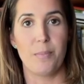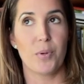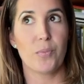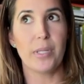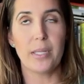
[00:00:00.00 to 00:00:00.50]

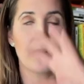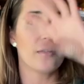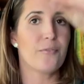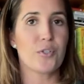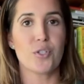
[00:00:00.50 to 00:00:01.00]
But really the
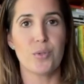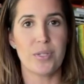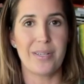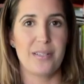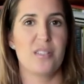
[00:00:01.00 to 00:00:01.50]
first two
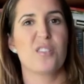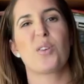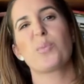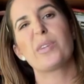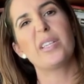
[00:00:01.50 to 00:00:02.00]
sentences
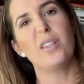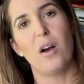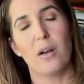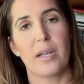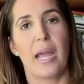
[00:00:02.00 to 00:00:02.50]
are really
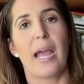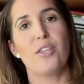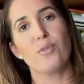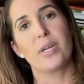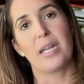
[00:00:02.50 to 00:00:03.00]
long
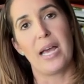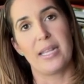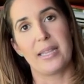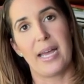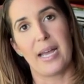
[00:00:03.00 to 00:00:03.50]
and you can
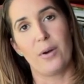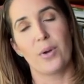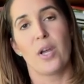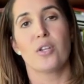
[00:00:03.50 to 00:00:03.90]
edit that out.